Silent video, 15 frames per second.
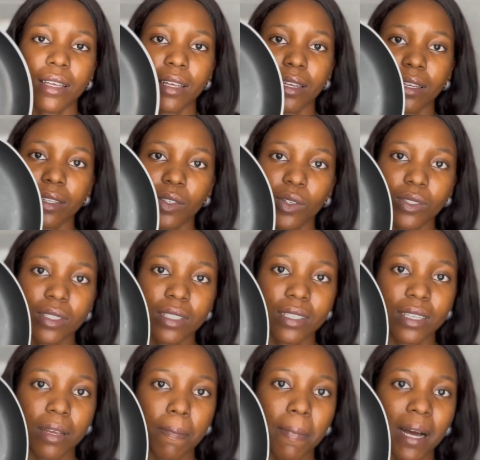A
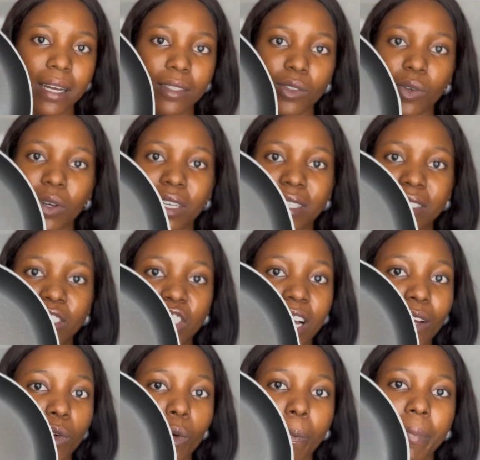non-stick pan or a
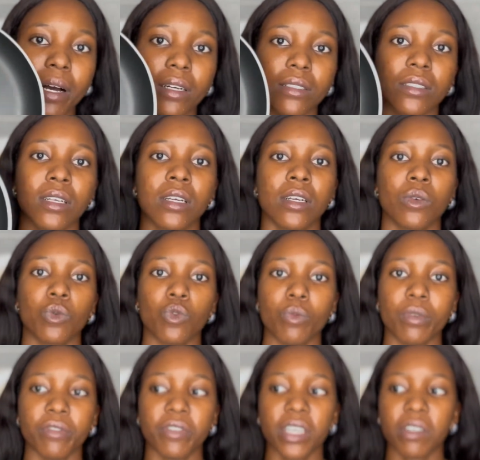shallow pan will
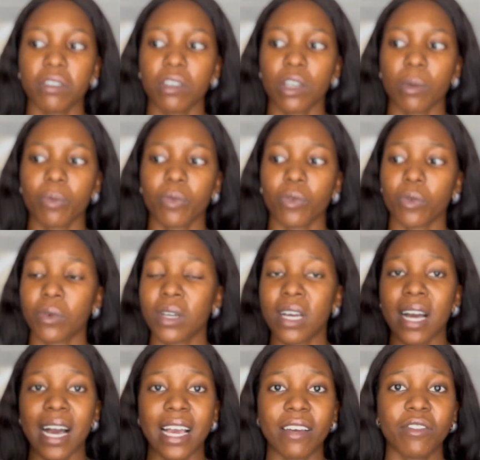be very helpful.
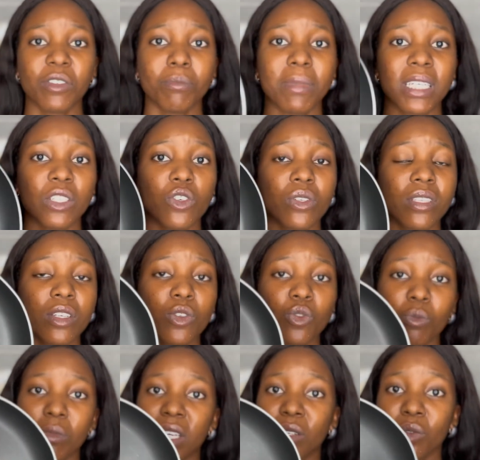I even use this
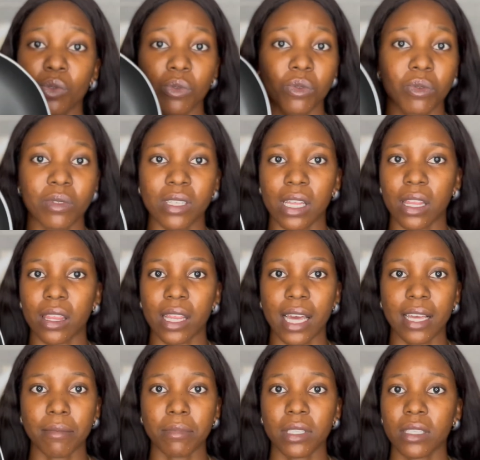to make noodles at
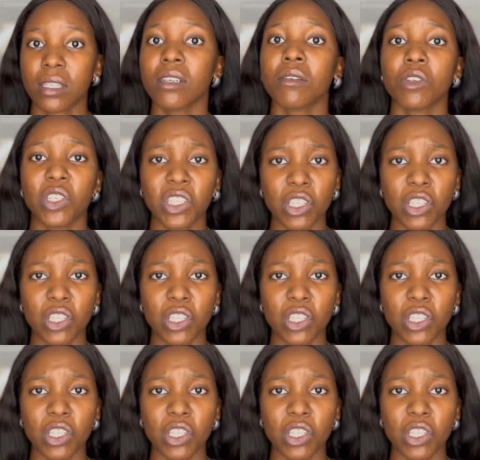times. Use